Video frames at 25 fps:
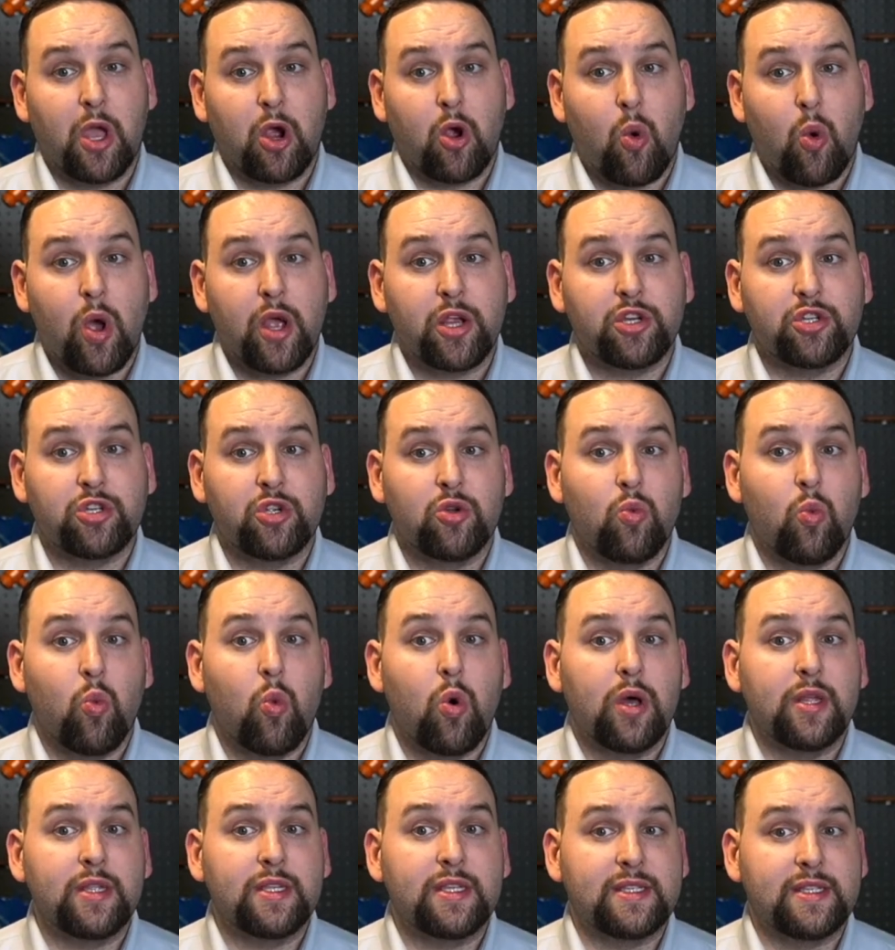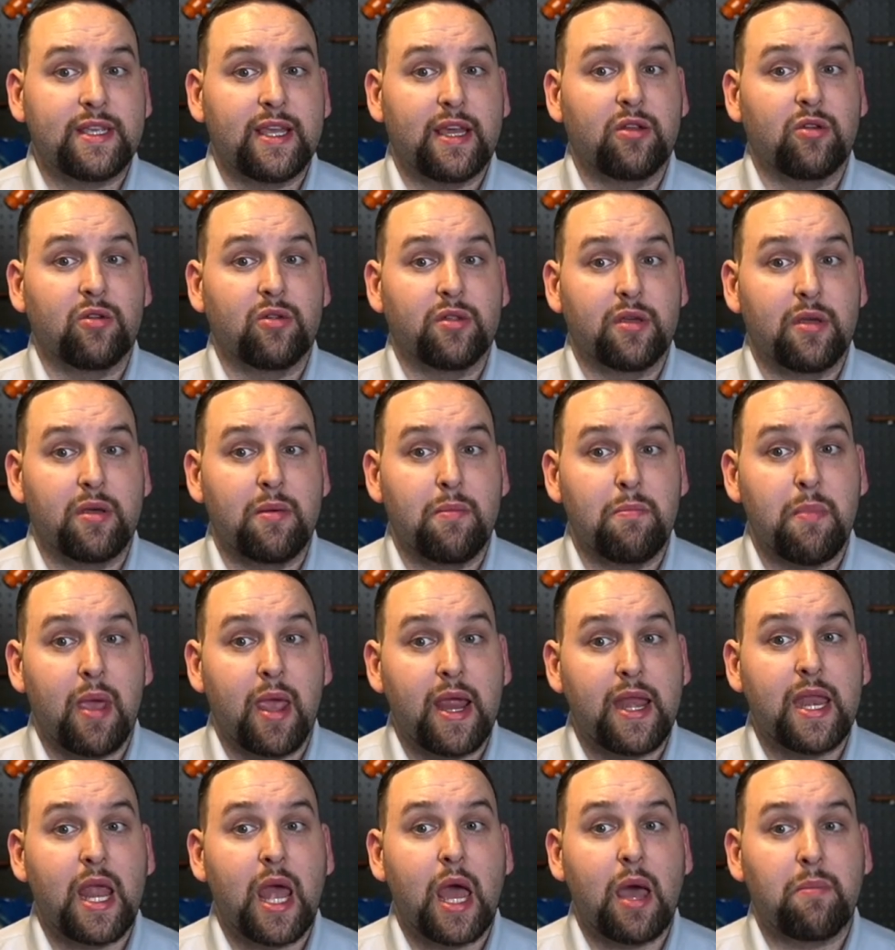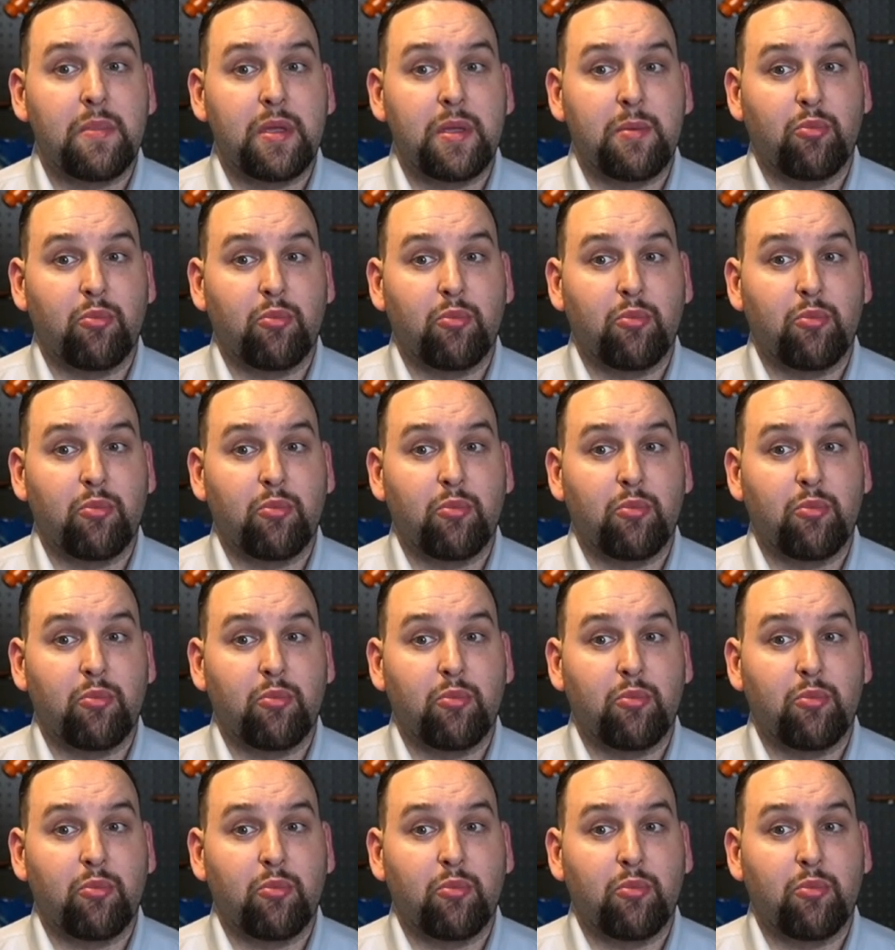question once settled may not be